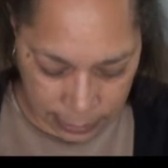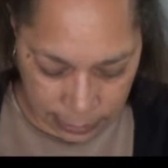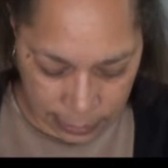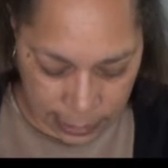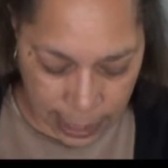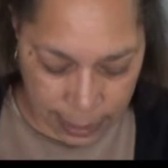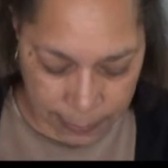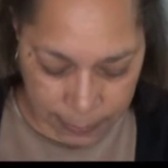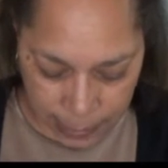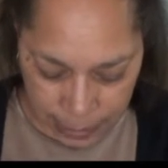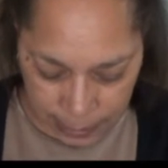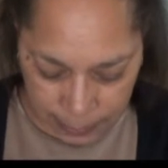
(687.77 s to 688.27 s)

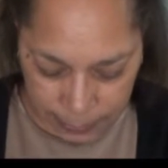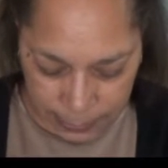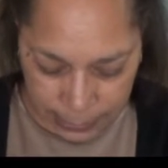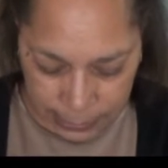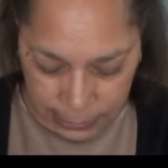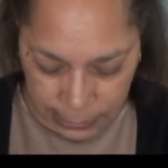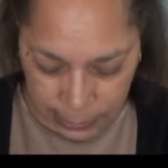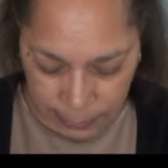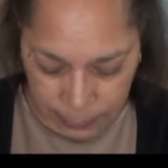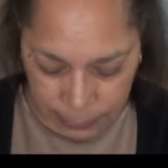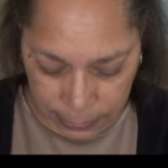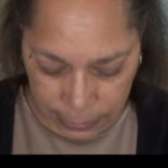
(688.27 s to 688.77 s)
That might be
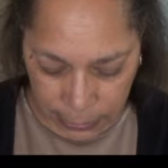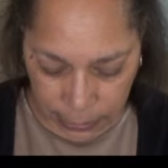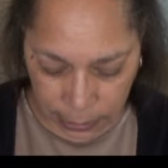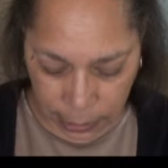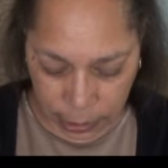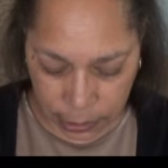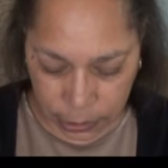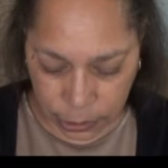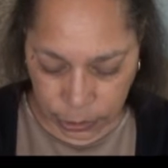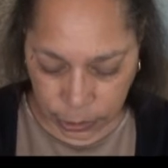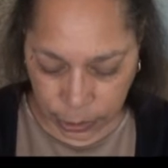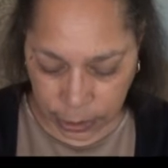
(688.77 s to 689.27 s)
something
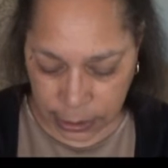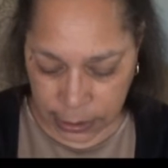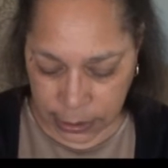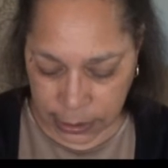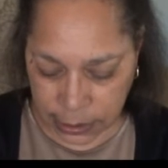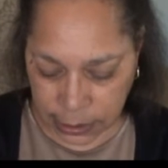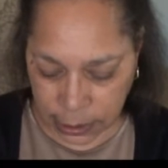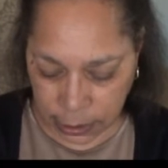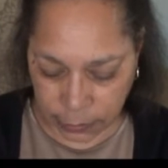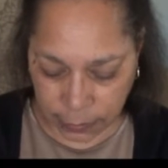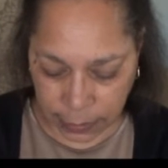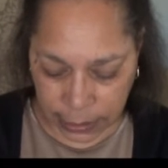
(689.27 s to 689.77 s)
under
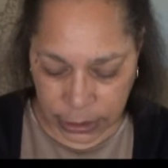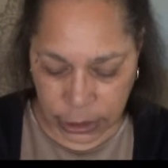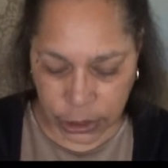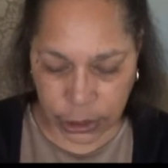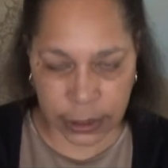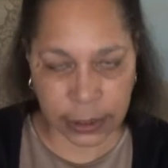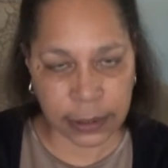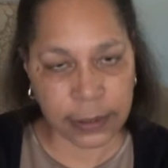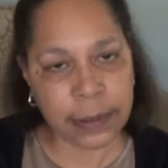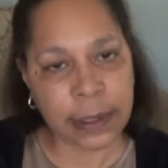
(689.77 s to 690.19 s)
consideration